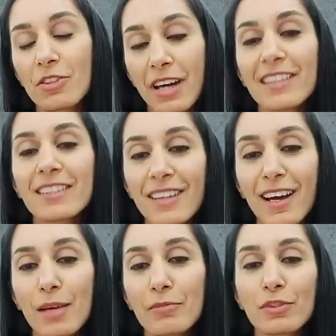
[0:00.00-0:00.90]
right
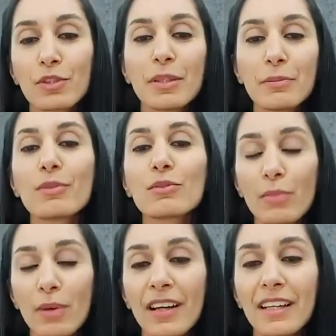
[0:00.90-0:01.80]
time for people
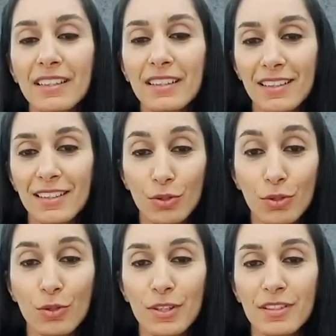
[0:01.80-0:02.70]
to buy
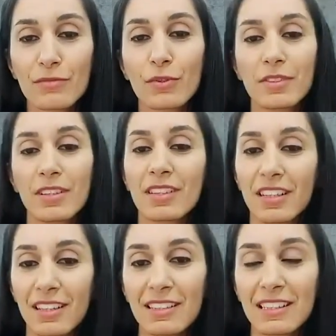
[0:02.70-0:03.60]
toys for their
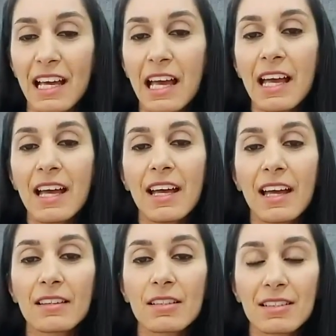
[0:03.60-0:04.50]
kids.
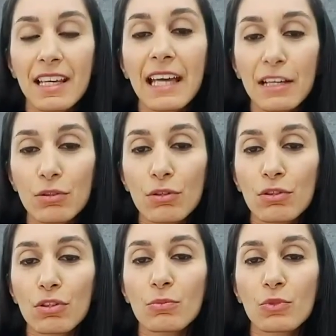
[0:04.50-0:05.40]
And the stay at
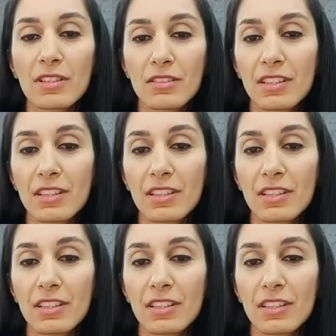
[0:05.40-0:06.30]
home was really
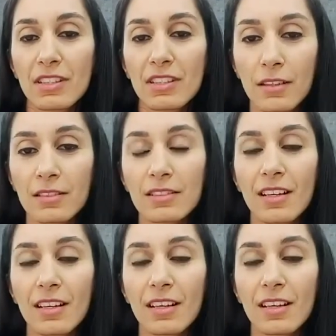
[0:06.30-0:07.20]
challenging for
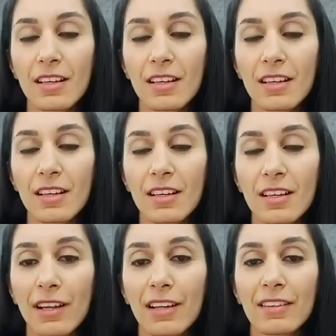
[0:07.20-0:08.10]
parents, and
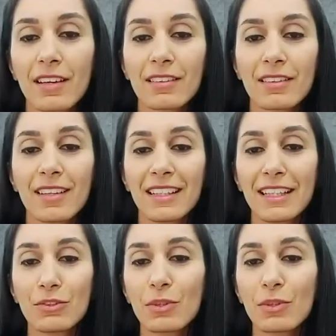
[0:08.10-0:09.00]
they really
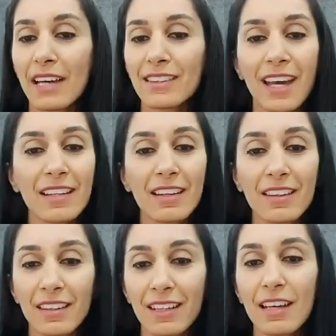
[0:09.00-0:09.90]
felt that they need to
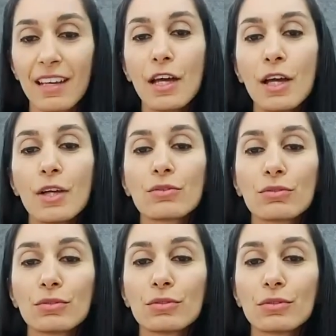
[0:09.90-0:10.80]
get anything
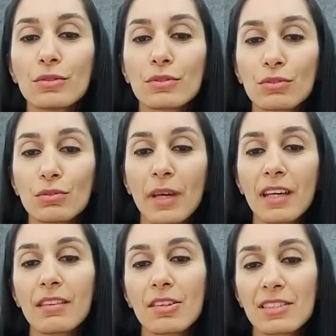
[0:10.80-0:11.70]
to
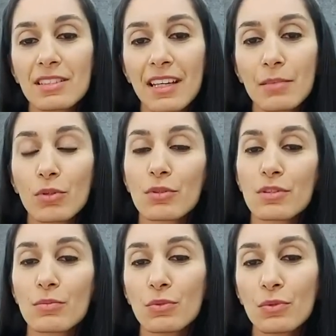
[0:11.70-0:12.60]
make their stay more
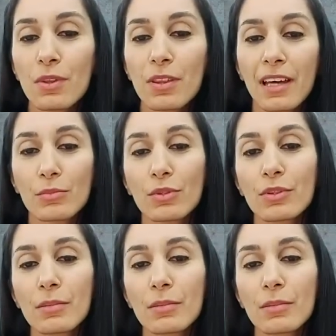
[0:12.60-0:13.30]
smooth and more